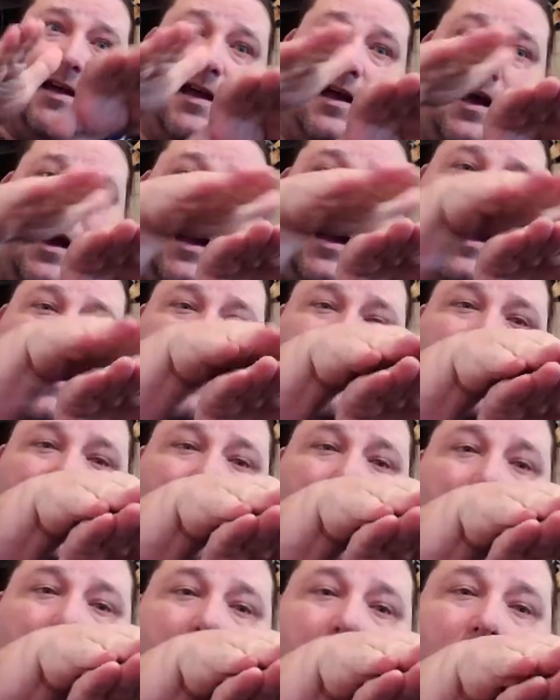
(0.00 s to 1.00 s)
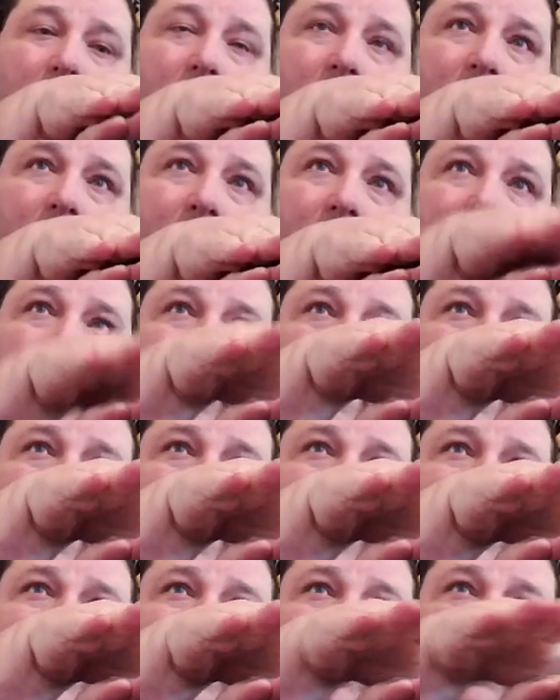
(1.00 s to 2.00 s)
I have to move
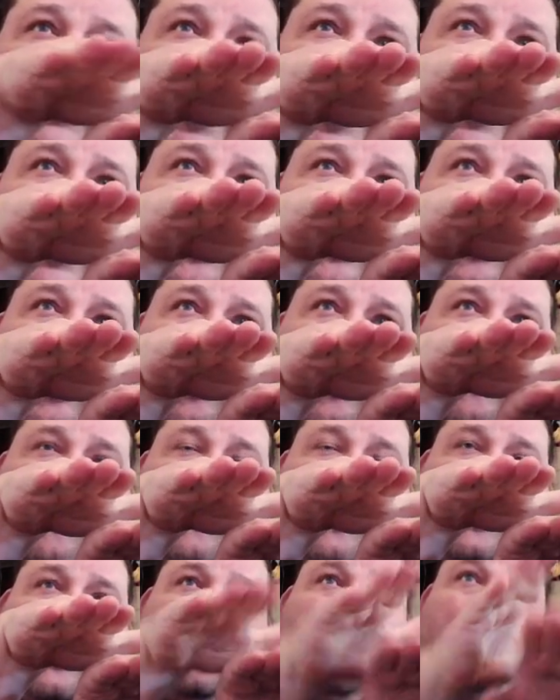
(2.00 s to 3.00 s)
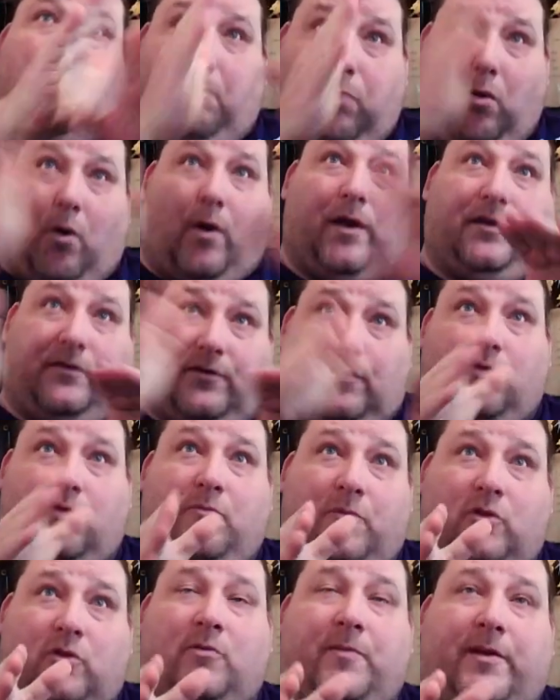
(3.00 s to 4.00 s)
each layer over 0.2
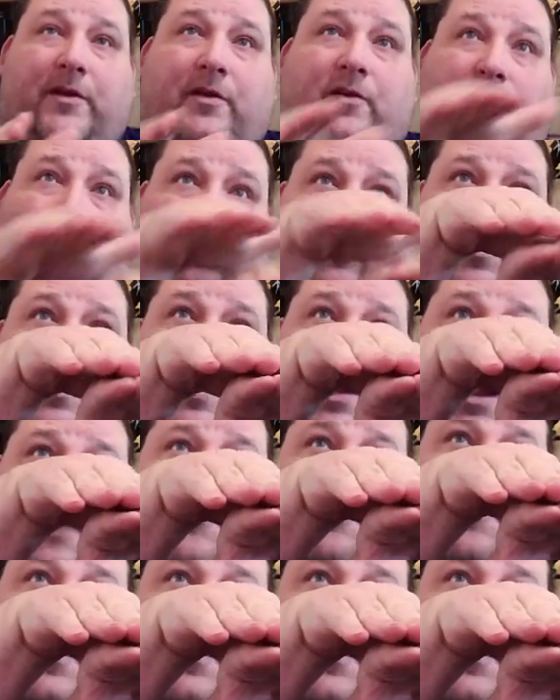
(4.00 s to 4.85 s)
millimeters, one half my